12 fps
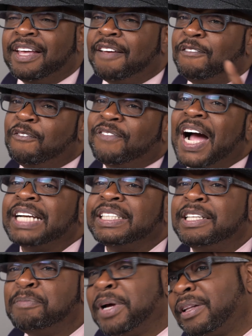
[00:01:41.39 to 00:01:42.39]
If you find
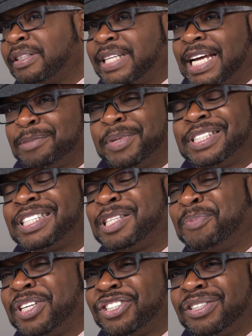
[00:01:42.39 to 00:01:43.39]
an email attachment
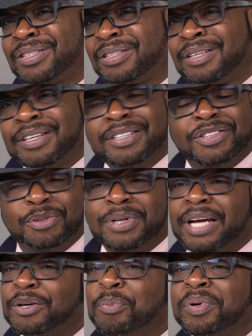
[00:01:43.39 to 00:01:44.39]
suspicious, do
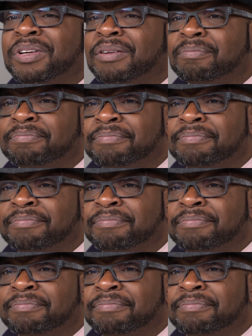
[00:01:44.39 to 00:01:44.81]
not open it.